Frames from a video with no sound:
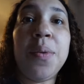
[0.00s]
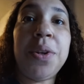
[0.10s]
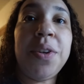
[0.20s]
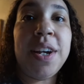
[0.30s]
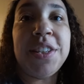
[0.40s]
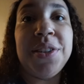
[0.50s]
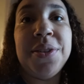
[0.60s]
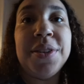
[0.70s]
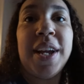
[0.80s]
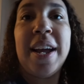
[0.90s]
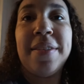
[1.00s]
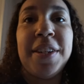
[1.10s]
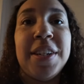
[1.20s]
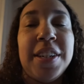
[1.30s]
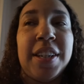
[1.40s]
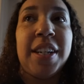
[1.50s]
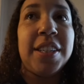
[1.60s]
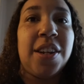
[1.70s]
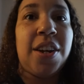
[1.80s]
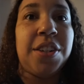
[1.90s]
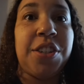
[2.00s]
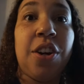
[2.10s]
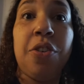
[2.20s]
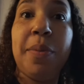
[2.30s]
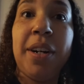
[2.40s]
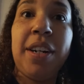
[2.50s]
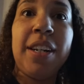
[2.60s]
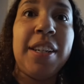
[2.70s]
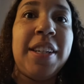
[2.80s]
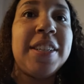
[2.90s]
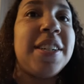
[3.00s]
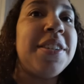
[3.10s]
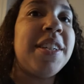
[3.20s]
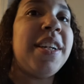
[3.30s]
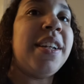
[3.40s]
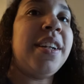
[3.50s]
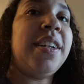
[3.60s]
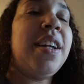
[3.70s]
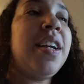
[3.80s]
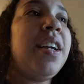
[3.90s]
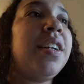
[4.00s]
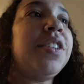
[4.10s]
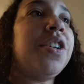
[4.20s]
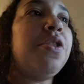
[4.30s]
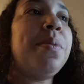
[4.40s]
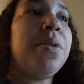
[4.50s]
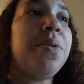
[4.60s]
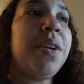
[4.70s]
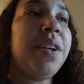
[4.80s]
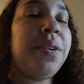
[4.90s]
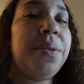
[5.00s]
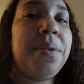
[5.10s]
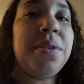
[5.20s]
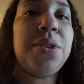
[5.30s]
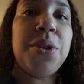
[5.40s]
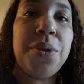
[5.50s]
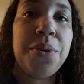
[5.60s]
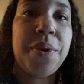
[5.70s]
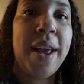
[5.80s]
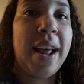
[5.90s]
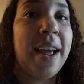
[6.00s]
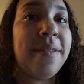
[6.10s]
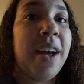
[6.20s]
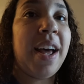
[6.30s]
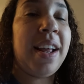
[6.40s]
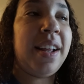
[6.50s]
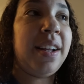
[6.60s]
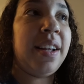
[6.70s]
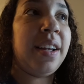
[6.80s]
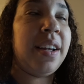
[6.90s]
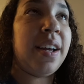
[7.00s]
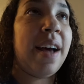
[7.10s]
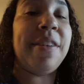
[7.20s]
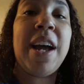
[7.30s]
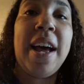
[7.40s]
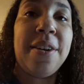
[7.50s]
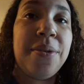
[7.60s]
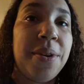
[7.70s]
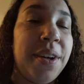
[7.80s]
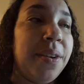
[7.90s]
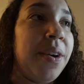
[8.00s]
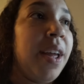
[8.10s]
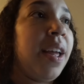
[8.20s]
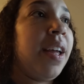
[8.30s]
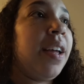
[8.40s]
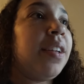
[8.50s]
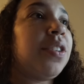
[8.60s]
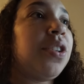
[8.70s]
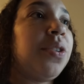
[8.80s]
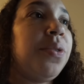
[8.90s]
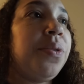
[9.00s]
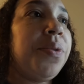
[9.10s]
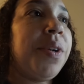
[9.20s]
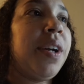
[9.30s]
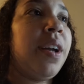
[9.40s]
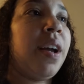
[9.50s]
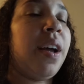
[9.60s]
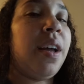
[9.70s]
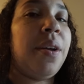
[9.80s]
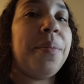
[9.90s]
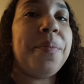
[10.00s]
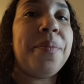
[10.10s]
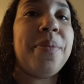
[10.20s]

What do you guys use? I have the, I think it's called Jehovah. I think that's how you say it. Jehovah oil too, and I have all uh, avocado oil too. Um,